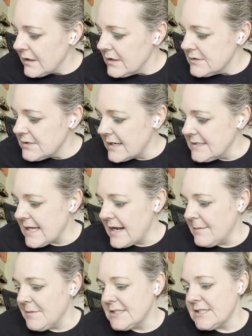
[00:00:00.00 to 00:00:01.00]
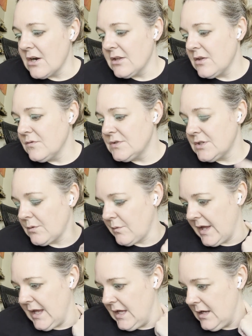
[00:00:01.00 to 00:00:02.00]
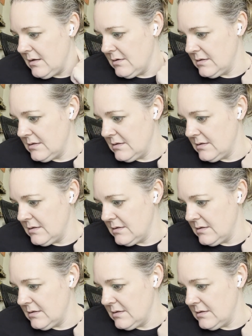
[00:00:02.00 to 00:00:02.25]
So I decided I'm going to start those 3,